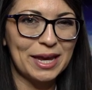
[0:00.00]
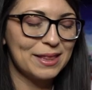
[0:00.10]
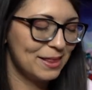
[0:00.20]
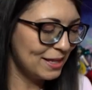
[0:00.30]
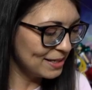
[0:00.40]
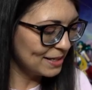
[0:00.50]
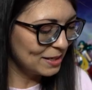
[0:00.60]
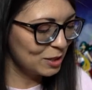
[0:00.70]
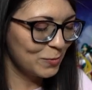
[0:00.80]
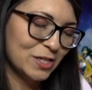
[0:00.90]
and this
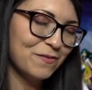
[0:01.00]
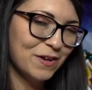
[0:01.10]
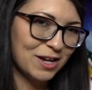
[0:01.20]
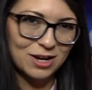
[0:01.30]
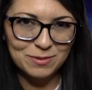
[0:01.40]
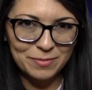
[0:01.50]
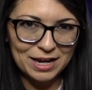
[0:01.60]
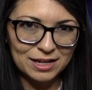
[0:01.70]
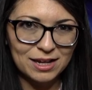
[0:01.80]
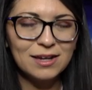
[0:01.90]
specific
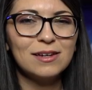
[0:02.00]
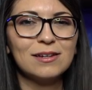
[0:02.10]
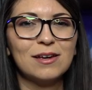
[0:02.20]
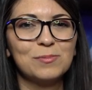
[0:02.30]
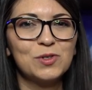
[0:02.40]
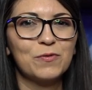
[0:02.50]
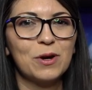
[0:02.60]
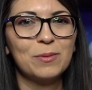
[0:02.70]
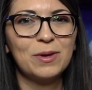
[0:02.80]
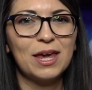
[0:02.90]
unbagging comes
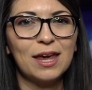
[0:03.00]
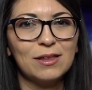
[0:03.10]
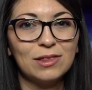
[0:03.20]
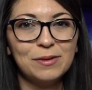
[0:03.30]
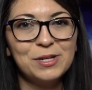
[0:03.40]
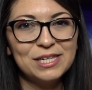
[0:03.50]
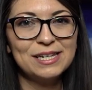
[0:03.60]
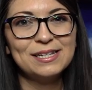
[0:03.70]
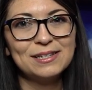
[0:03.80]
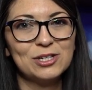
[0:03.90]
from a
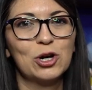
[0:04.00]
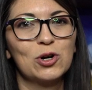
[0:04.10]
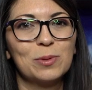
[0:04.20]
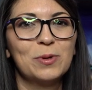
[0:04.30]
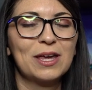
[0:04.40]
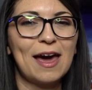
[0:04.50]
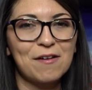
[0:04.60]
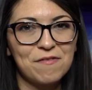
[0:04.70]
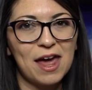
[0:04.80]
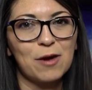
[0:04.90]
limited term
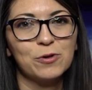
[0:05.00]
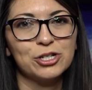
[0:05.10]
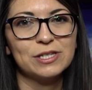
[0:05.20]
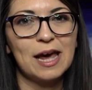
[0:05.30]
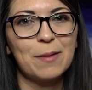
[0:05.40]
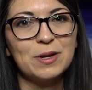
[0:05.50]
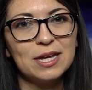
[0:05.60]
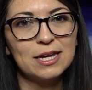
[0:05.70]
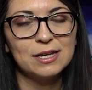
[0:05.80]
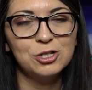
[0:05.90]
cafe, which is
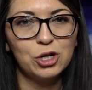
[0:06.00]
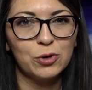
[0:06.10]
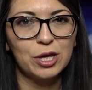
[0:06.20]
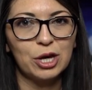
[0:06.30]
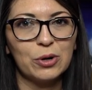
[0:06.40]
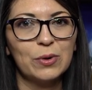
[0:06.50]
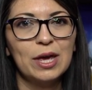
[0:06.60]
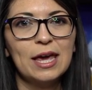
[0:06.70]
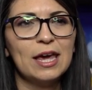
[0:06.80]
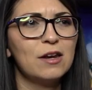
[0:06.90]
happening in Tokyo
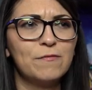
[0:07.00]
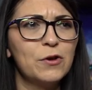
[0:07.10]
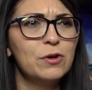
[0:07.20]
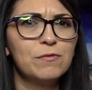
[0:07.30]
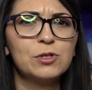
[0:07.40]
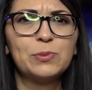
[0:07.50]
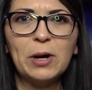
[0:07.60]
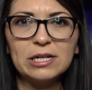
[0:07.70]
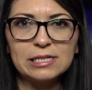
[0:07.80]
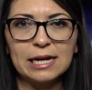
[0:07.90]
in a few different
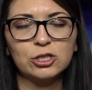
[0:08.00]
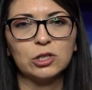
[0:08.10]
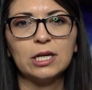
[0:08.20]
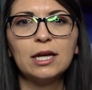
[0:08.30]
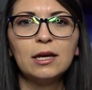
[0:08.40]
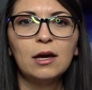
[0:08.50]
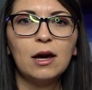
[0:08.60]
spots actually.